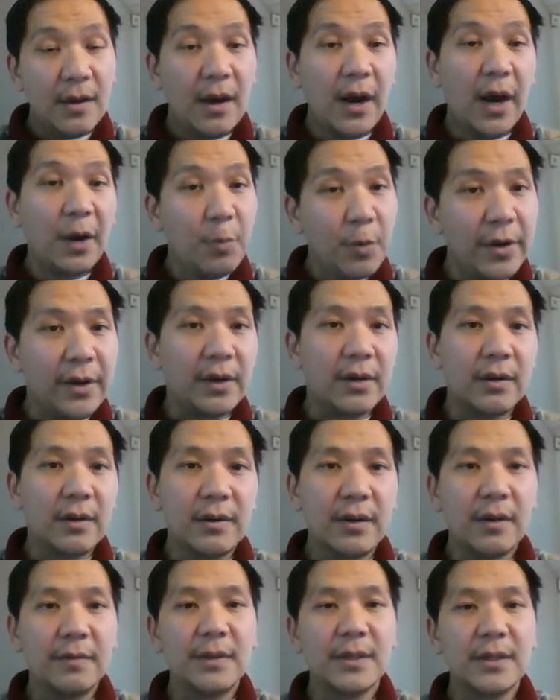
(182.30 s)
hardware
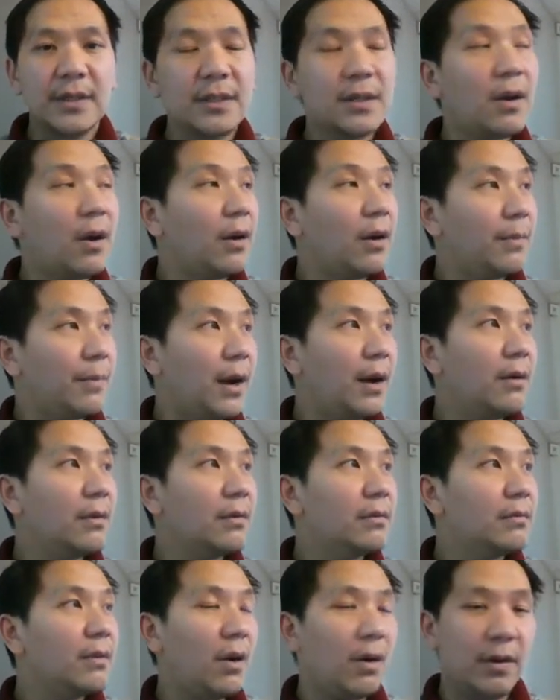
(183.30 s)
that we just talked about
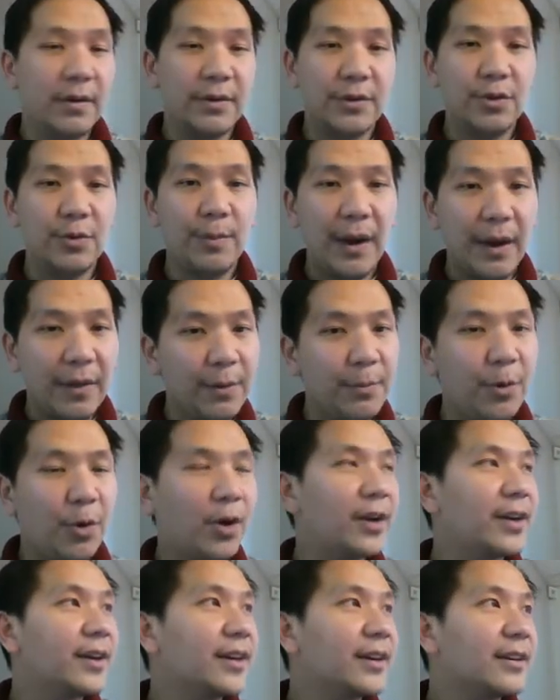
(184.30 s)
on your
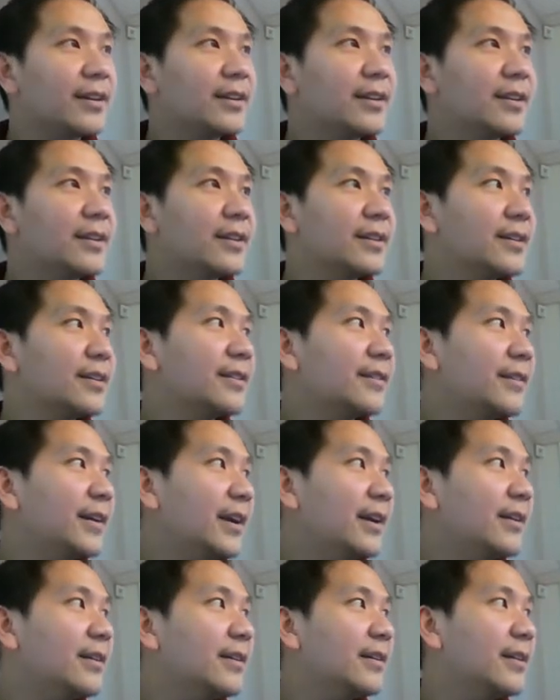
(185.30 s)
motherboard,
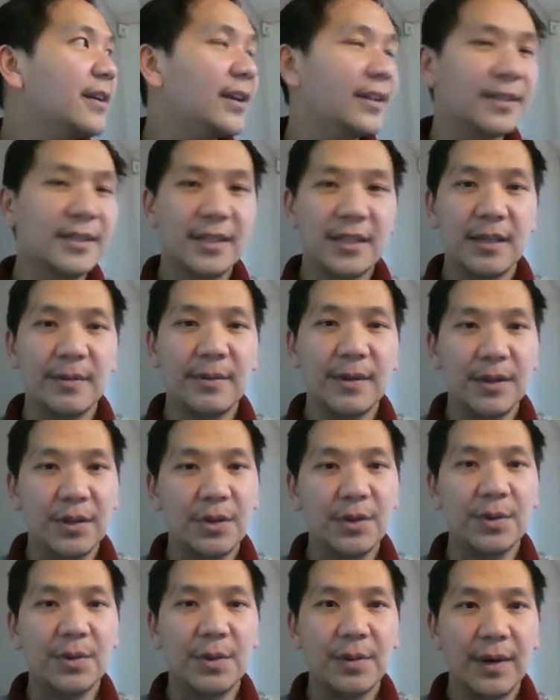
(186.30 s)
right? And
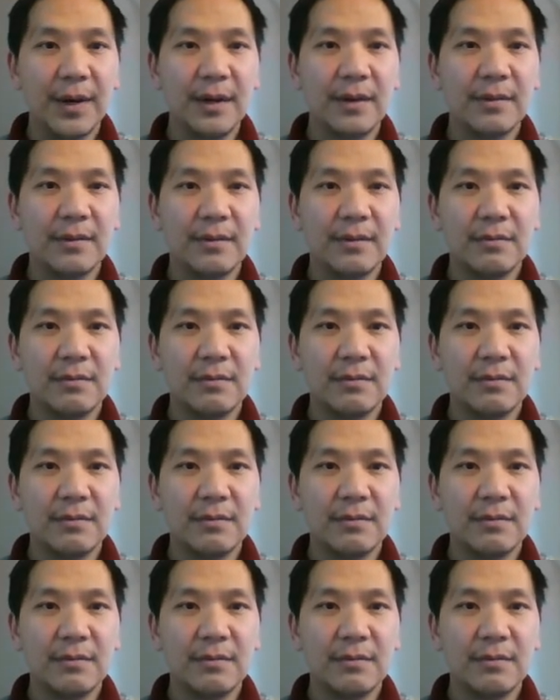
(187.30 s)
CPU, right?